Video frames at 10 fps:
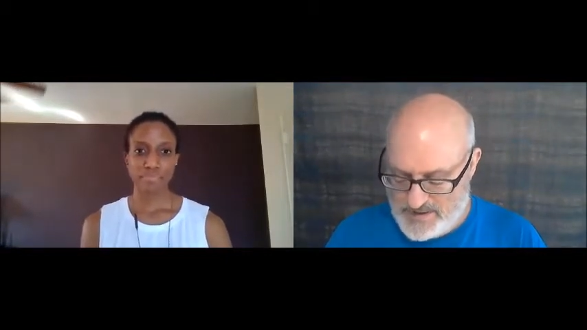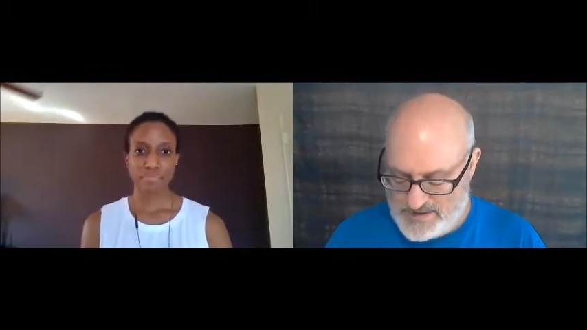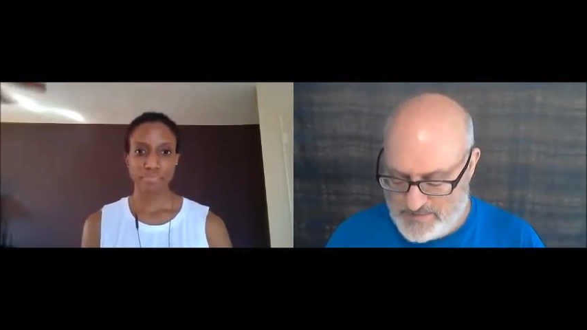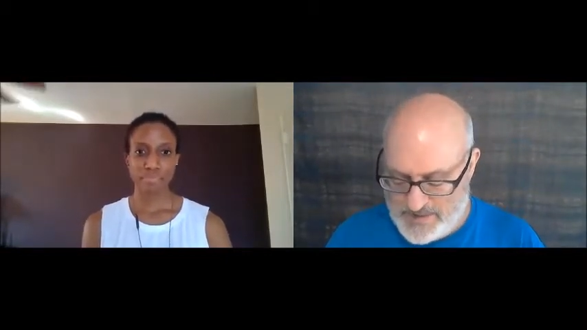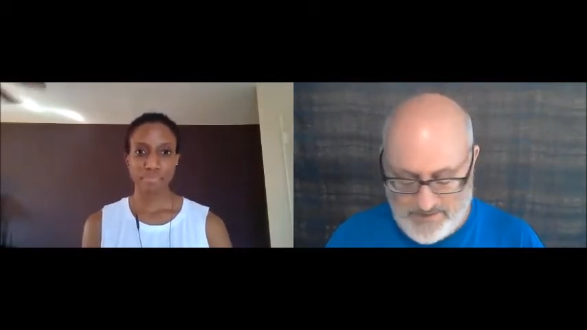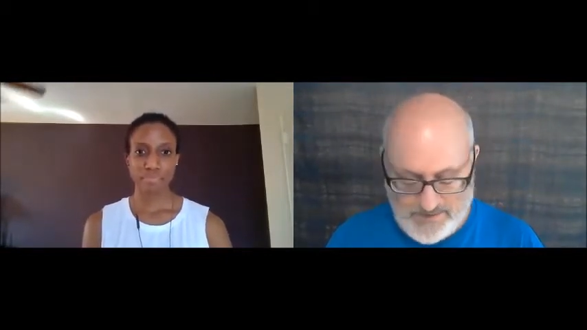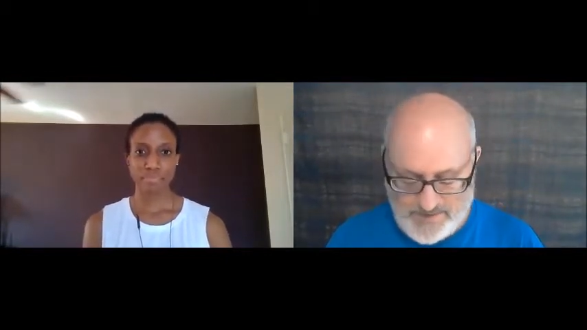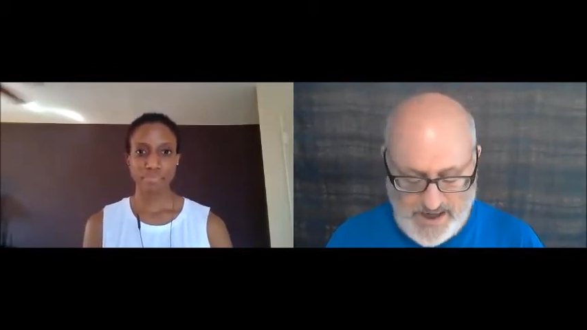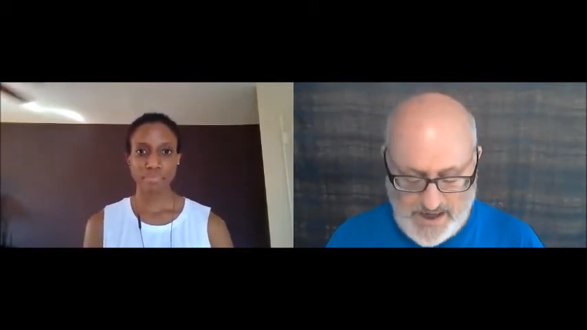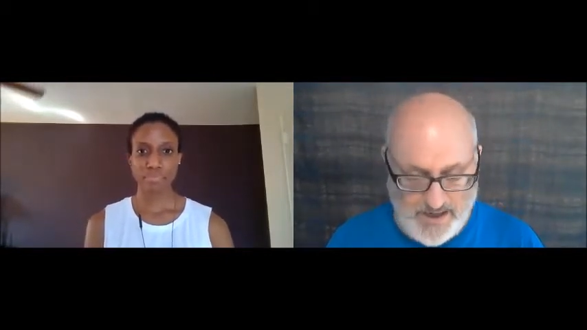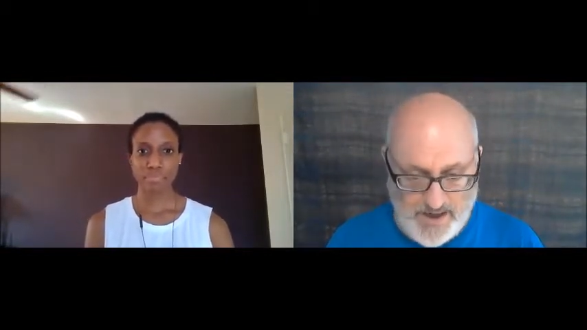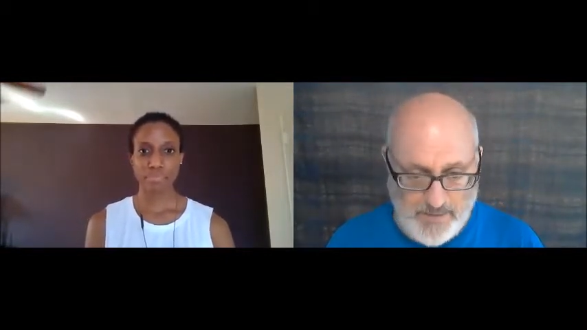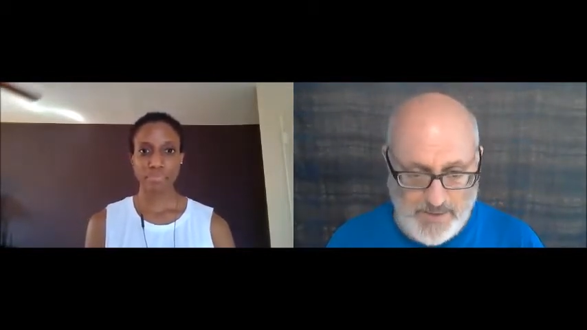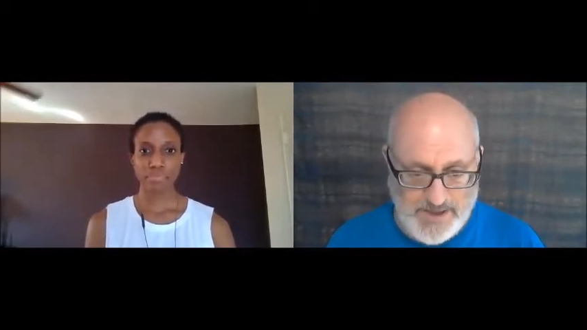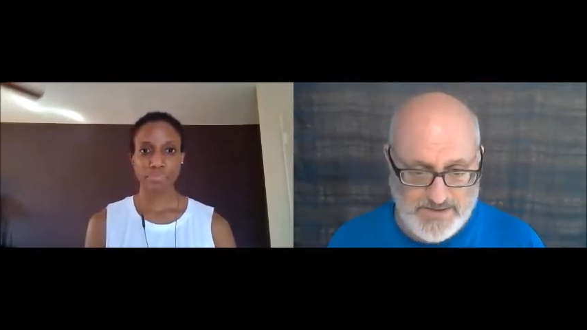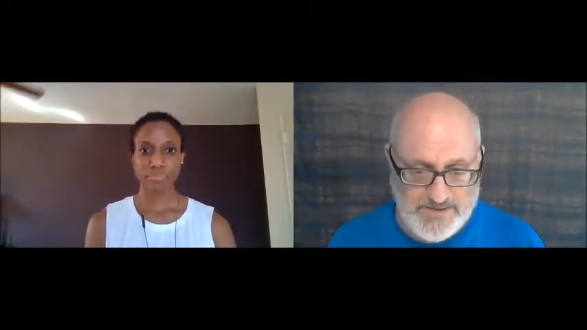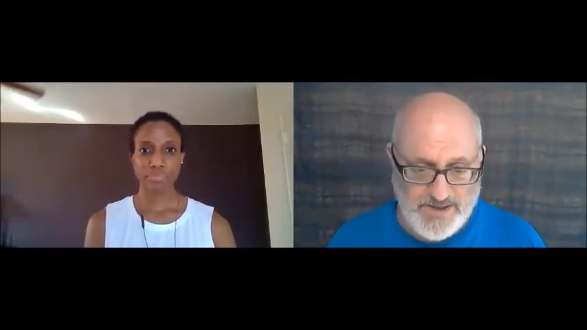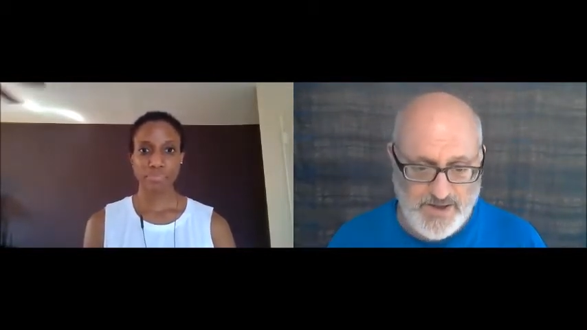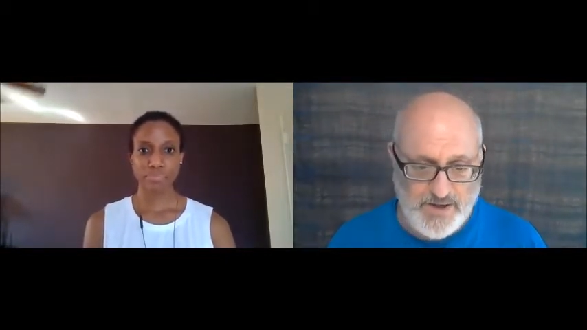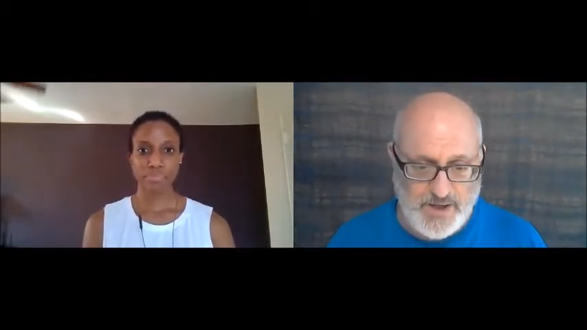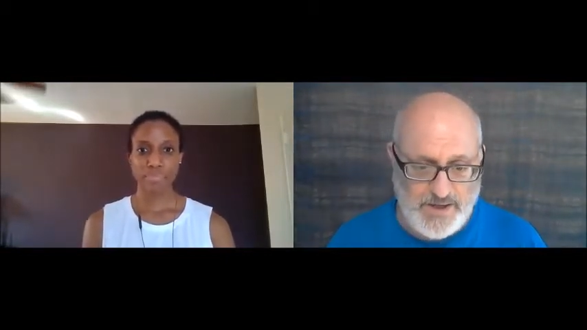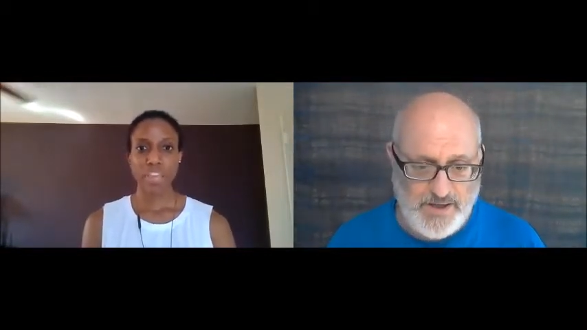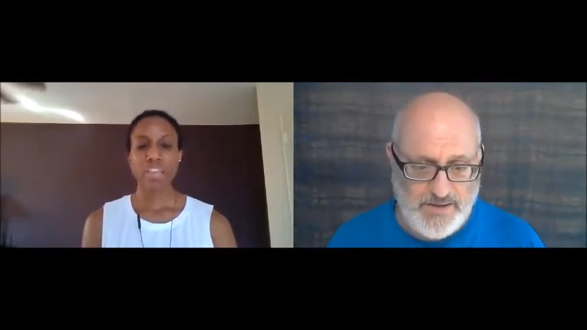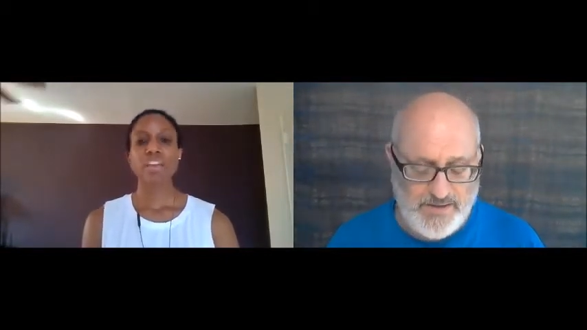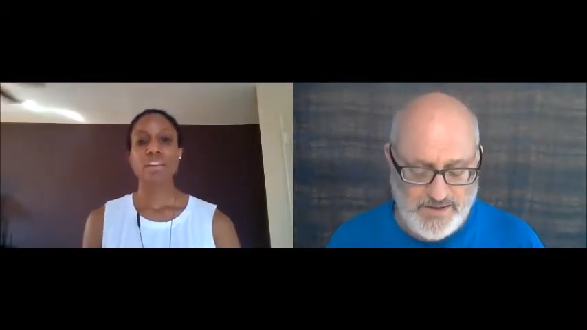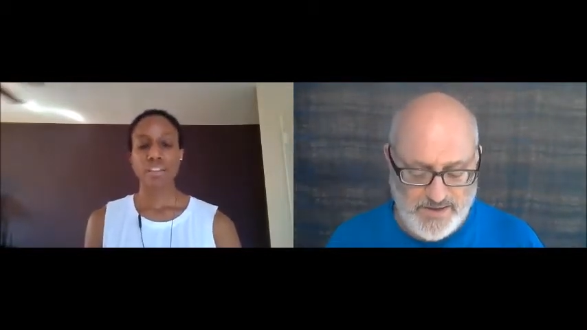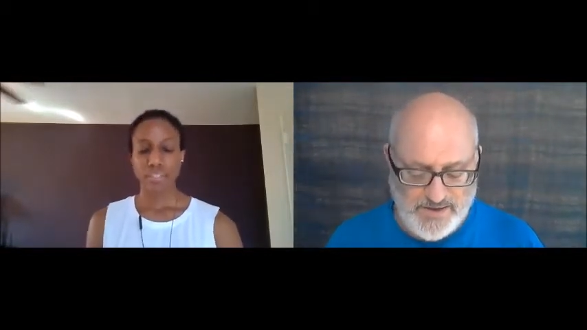Speaker 1: it's about economics. And then